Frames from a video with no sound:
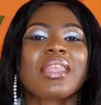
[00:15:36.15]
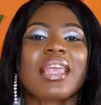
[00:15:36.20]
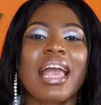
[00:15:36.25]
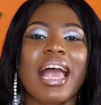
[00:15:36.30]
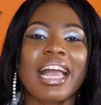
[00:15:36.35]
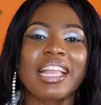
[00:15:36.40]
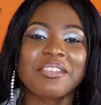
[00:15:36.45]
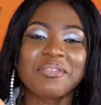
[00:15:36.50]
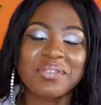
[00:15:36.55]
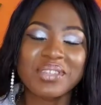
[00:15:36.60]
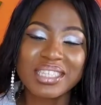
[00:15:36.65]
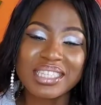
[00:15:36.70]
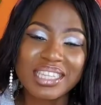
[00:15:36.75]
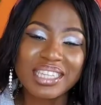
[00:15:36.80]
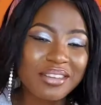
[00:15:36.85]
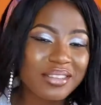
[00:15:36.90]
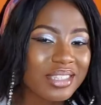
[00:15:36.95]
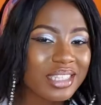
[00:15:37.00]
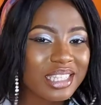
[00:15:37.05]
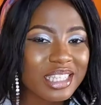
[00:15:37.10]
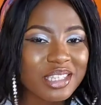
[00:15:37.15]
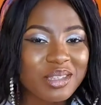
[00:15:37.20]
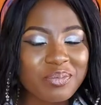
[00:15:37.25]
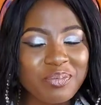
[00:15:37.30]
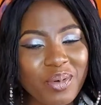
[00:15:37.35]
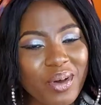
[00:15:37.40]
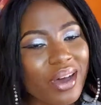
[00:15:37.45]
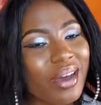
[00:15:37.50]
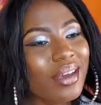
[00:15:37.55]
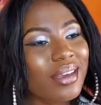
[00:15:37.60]
and if you stay to this
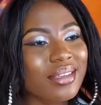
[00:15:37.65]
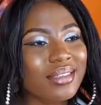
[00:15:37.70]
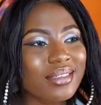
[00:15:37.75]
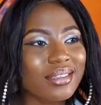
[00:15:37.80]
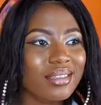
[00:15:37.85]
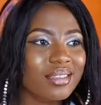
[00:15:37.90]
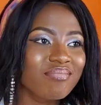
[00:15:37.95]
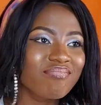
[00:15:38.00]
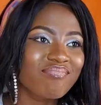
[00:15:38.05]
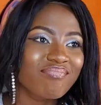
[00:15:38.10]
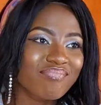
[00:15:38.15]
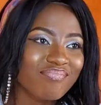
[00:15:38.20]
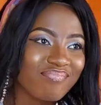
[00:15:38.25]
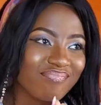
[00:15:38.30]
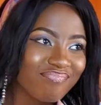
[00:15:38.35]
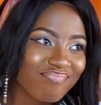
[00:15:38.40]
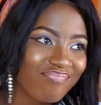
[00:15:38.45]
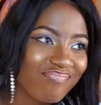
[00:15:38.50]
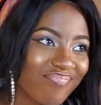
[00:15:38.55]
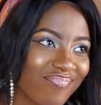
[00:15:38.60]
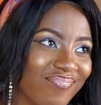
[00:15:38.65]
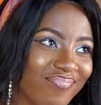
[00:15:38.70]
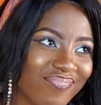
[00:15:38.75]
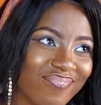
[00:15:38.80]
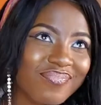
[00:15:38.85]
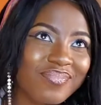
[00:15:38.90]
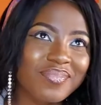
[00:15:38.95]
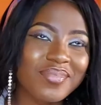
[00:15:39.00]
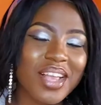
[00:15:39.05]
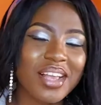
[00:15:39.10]
point,
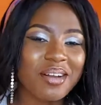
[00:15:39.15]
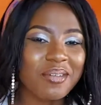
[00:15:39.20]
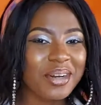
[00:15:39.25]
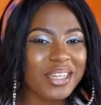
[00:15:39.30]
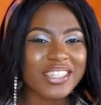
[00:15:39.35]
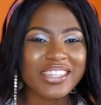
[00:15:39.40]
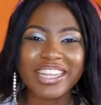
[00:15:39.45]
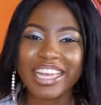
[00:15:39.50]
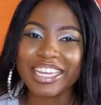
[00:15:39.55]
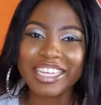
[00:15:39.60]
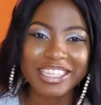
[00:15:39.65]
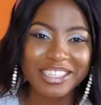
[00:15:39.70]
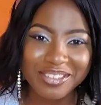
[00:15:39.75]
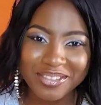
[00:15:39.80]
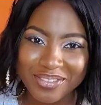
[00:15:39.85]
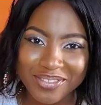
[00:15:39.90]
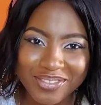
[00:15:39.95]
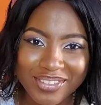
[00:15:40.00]
what should I give?